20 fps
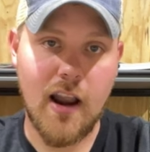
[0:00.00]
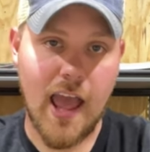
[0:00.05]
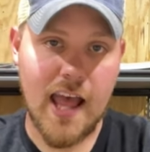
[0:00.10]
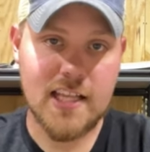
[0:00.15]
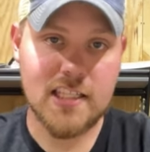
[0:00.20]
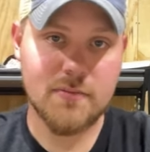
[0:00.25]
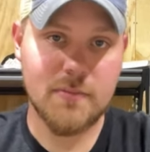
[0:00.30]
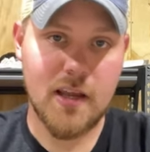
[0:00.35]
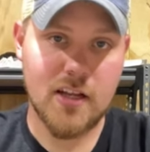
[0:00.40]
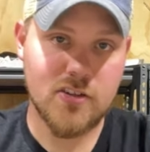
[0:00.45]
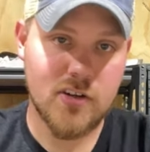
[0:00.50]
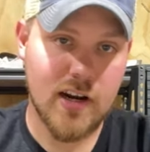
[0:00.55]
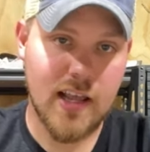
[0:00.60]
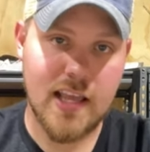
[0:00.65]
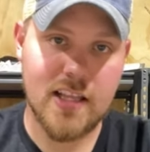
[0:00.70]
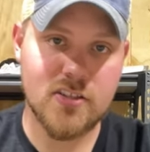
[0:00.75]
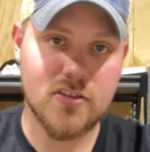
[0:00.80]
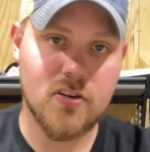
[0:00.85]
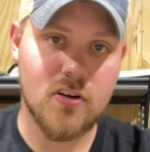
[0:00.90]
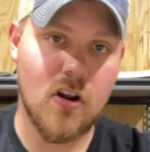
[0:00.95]
and ask me. I try to
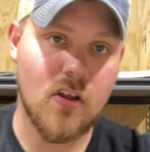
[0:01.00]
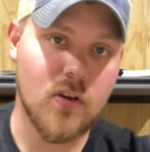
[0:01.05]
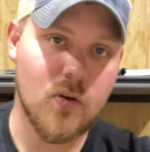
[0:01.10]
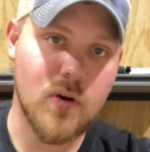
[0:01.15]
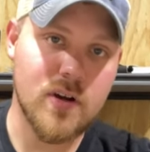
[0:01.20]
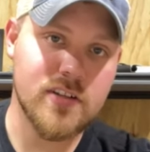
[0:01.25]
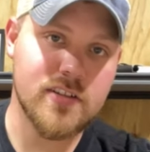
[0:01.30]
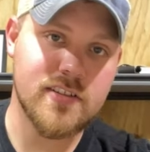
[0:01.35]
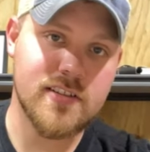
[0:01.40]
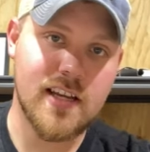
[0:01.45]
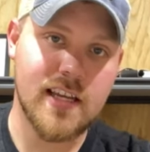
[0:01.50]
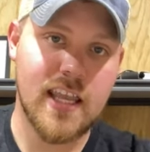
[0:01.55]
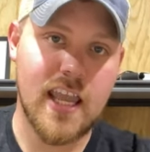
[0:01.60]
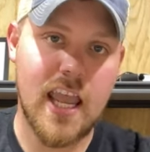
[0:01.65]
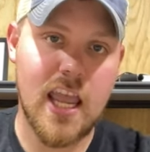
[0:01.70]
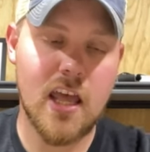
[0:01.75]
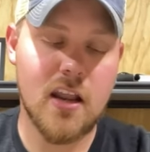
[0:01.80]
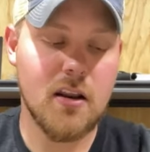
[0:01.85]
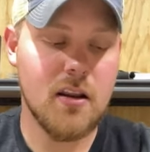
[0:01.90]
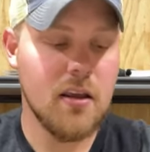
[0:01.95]
answer all the questions I
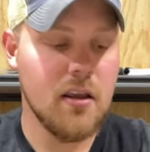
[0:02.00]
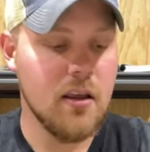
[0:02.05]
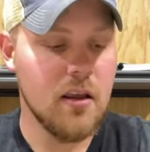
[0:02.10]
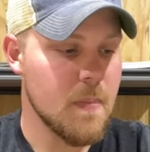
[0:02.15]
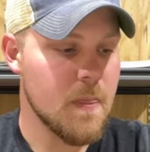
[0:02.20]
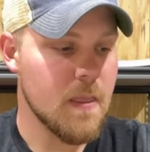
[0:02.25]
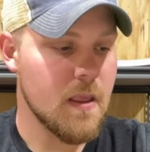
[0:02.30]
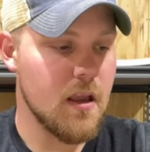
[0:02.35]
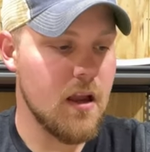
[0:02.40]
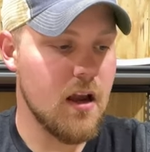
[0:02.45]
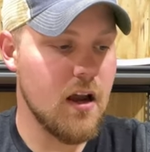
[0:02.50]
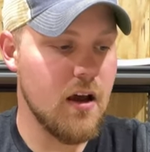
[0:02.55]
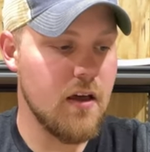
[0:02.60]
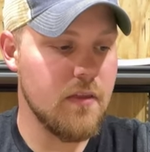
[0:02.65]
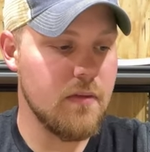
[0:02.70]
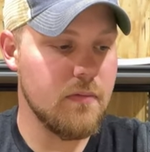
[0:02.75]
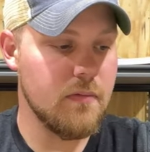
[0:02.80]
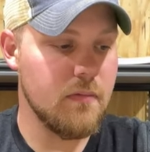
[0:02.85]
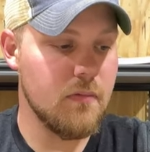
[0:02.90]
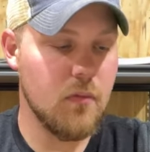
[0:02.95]
can.
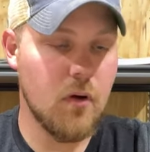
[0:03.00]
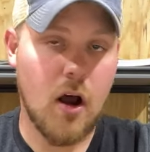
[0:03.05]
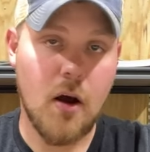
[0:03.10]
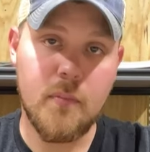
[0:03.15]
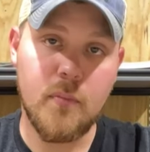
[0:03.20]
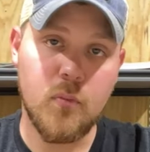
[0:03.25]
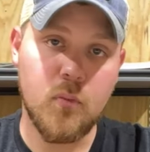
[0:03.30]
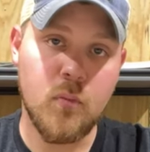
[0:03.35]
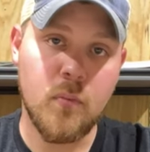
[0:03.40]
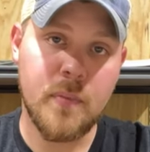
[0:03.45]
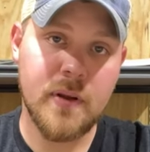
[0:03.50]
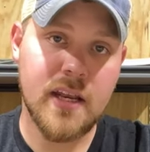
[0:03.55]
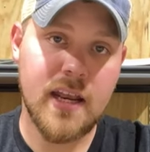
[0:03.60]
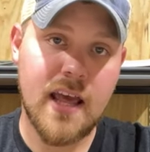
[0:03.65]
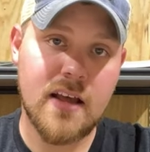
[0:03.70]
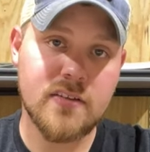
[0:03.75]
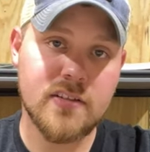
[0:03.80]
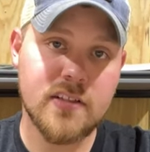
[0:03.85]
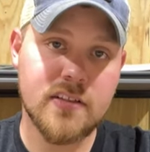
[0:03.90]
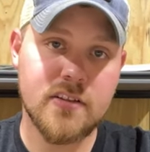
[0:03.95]
I'll be
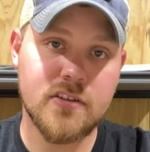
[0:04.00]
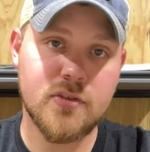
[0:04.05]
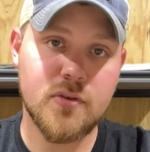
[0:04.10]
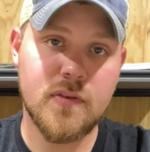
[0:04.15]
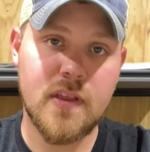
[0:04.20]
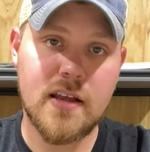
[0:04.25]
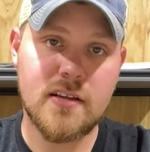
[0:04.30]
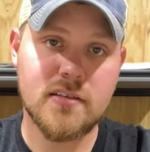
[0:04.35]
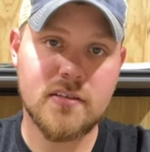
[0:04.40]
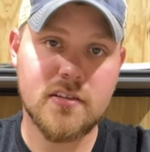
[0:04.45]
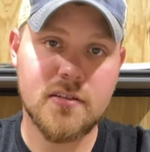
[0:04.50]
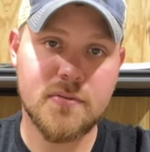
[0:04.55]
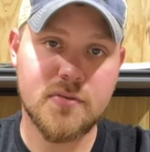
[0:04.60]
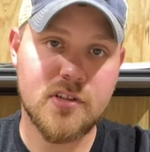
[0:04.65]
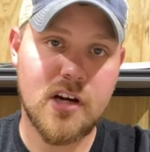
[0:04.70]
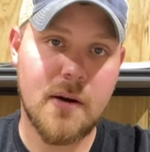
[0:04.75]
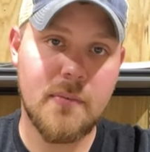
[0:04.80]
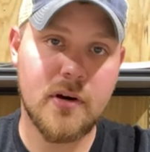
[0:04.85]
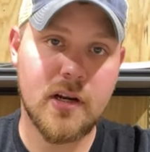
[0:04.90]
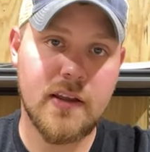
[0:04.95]
announcing the 2,000
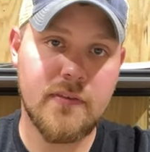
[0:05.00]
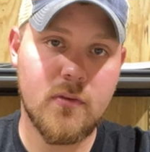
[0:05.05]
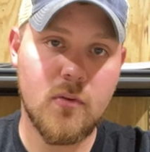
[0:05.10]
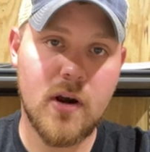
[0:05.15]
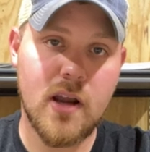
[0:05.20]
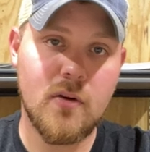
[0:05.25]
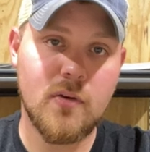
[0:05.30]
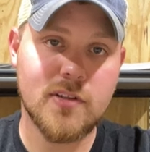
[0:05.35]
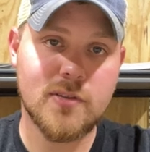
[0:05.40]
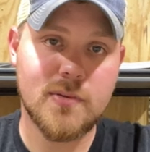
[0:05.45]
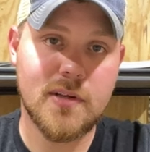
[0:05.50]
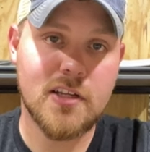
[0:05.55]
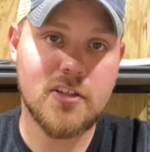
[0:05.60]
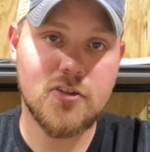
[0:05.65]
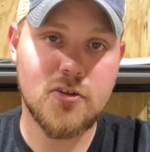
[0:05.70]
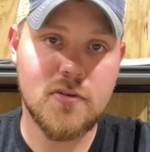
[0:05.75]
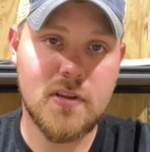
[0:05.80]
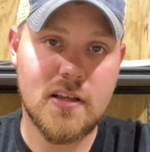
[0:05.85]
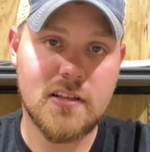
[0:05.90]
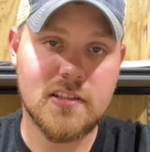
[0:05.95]
subscriber giveaway once we hit
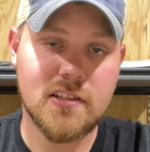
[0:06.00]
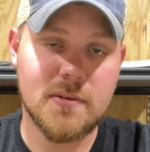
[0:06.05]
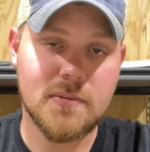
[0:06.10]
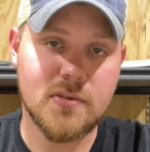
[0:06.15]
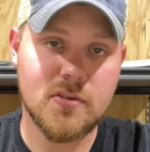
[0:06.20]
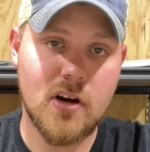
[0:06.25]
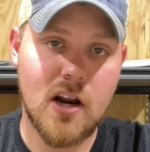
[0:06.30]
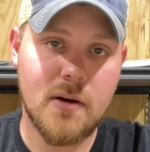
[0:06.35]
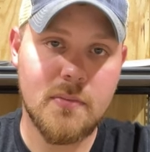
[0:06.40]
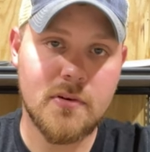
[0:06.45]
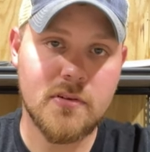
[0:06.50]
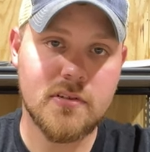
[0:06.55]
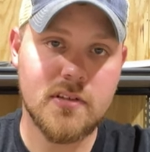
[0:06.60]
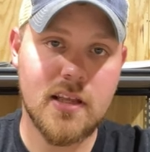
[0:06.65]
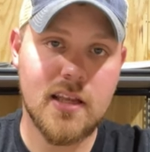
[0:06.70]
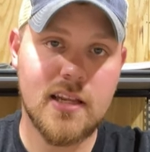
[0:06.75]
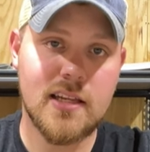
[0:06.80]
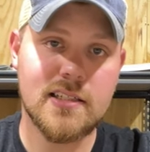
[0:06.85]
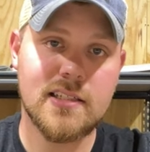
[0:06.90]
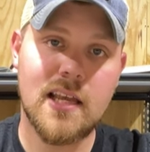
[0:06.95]
2,000 subscribers.
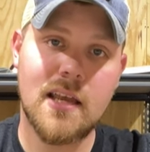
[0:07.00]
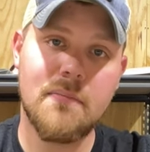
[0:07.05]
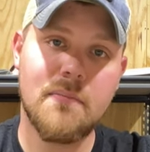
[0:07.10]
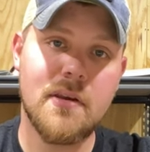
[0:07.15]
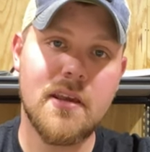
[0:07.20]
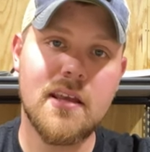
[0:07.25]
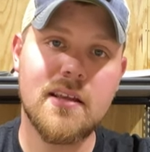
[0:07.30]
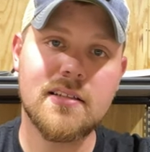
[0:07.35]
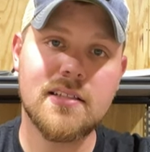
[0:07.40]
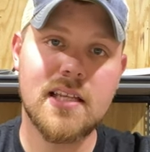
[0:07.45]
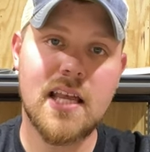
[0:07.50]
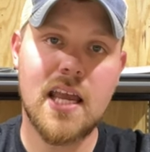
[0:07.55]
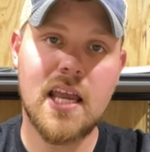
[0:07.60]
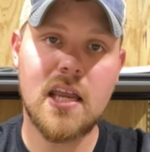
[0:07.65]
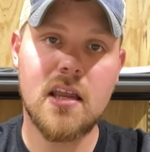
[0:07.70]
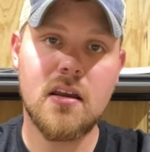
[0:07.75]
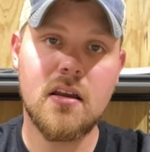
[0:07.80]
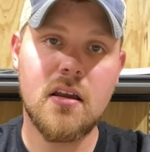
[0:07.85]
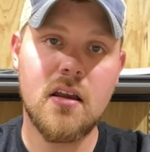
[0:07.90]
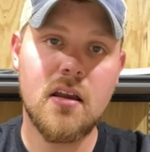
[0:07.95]
It is a
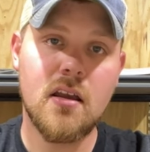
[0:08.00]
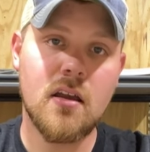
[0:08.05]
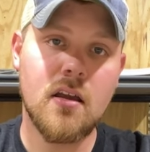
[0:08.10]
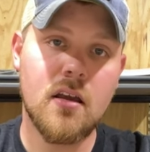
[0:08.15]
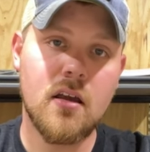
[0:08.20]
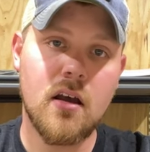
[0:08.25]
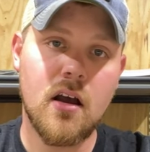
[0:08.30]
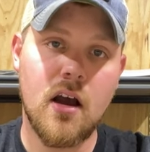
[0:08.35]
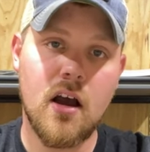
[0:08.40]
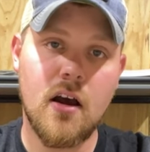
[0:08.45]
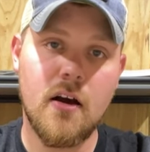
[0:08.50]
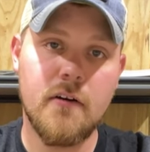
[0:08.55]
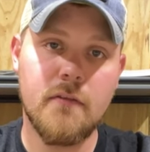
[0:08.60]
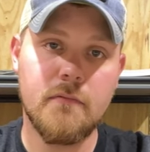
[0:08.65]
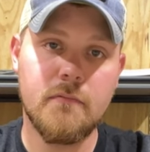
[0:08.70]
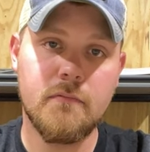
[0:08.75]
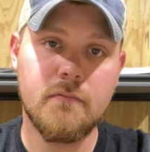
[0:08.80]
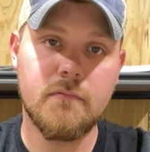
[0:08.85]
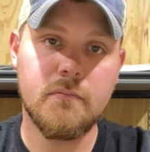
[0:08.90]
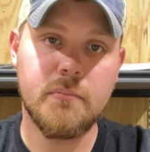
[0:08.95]
PSA
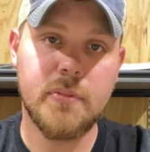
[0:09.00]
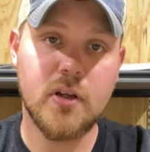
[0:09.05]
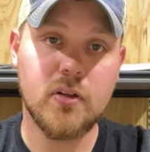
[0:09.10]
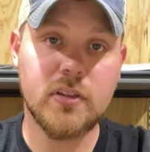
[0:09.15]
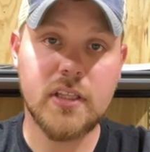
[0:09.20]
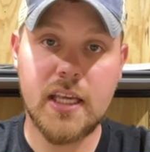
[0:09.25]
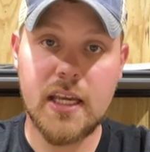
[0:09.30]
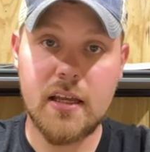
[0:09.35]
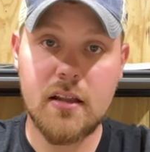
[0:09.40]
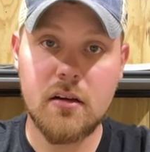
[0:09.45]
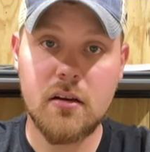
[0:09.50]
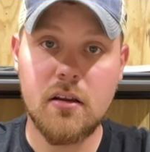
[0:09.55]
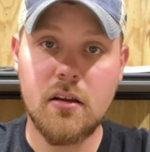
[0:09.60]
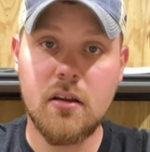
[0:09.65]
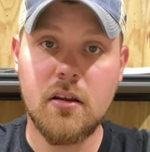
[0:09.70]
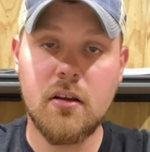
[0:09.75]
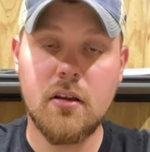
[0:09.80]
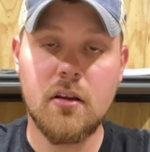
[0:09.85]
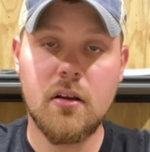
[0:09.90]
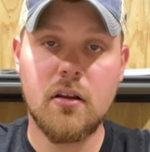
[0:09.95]
build kit,
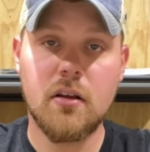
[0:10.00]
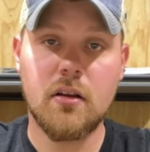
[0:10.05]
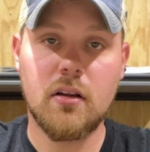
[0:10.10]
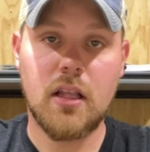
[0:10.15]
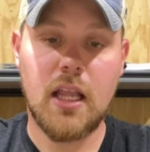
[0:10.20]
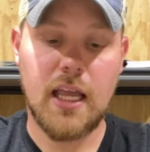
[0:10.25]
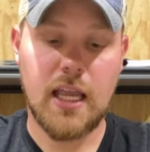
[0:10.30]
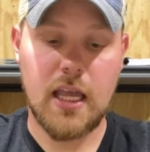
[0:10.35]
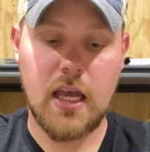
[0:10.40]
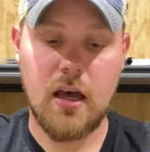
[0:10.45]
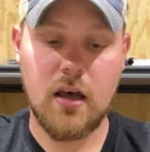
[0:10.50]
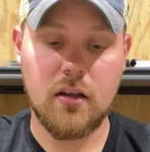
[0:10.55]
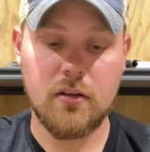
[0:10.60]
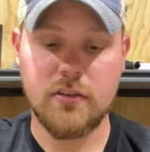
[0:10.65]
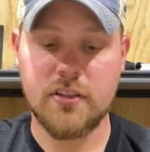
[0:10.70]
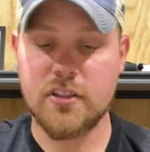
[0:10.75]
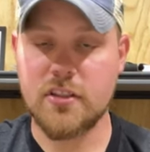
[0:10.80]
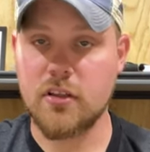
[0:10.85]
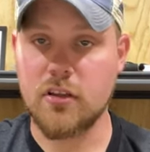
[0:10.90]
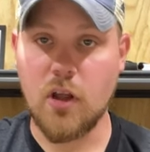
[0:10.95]
like
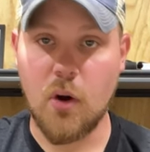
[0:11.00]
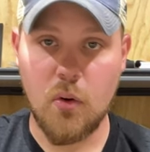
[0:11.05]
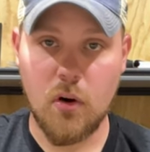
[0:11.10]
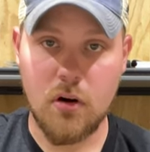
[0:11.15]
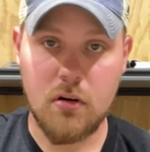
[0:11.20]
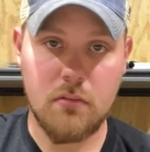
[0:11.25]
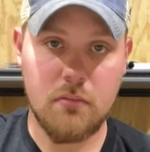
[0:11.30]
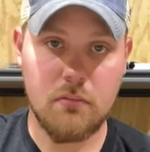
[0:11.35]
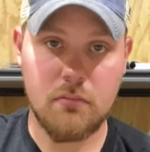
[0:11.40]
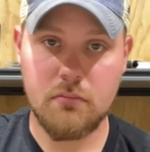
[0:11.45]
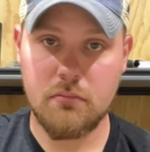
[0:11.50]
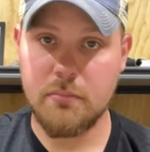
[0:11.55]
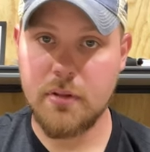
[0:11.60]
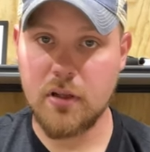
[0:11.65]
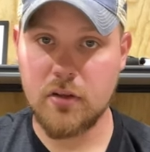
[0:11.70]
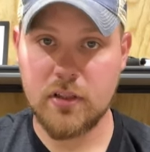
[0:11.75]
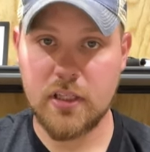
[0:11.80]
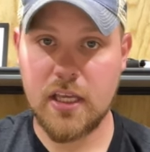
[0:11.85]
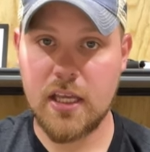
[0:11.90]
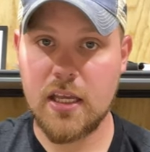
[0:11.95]
just a lower
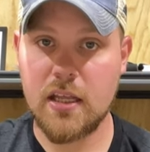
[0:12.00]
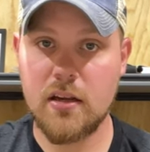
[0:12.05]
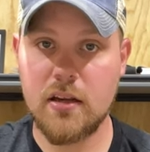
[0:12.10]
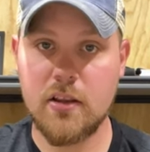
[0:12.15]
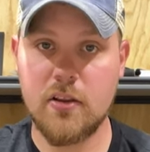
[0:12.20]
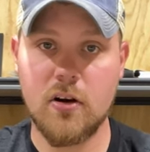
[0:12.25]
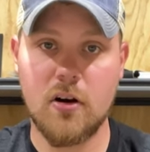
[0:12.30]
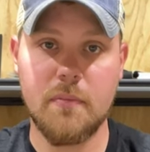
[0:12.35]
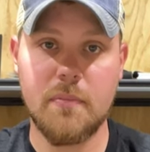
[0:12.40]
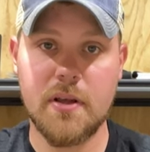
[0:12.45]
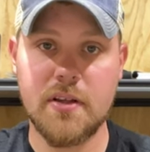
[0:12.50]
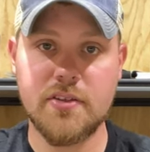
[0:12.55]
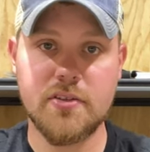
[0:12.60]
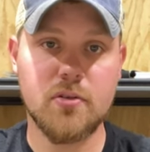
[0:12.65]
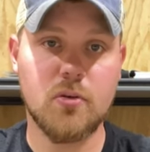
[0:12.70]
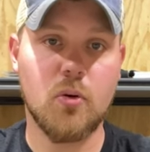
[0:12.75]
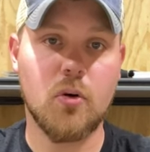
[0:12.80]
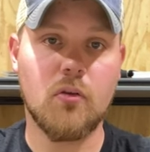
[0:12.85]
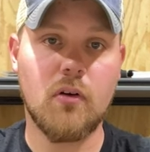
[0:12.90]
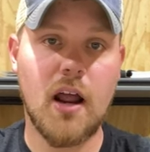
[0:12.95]
build kit, either a
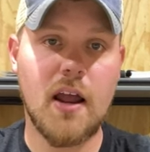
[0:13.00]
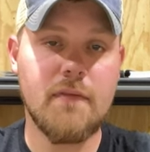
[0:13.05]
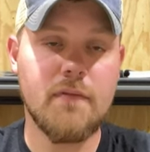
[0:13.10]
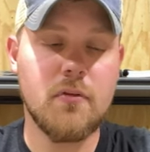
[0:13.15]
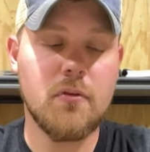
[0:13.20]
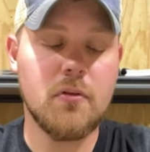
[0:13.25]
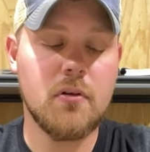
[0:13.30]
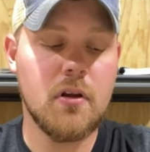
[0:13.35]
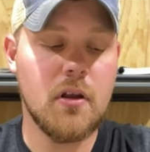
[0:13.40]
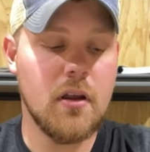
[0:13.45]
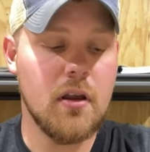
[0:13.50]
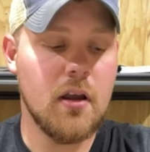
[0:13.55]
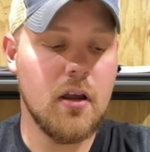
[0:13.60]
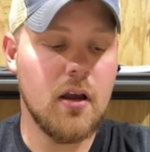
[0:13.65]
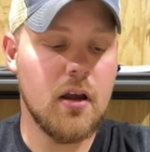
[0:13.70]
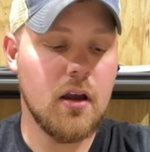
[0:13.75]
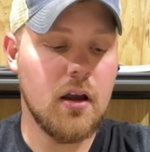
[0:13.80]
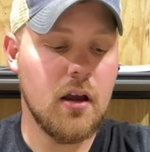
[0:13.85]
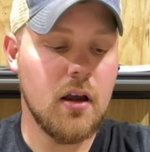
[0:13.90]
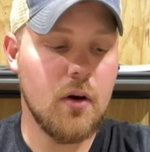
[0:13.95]
pistol or rifle,
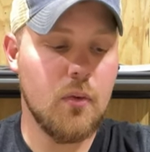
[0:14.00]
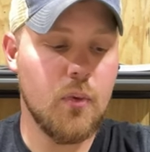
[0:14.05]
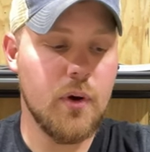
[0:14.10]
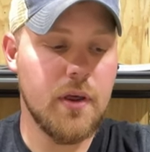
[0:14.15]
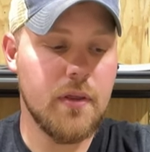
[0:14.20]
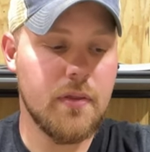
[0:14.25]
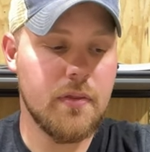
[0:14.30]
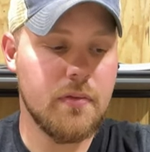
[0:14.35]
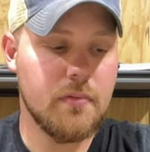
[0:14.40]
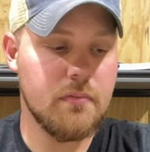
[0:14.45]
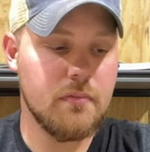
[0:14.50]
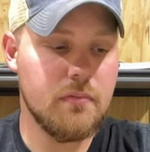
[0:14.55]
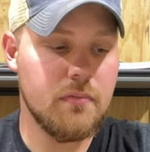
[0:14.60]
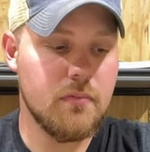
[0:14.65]
with,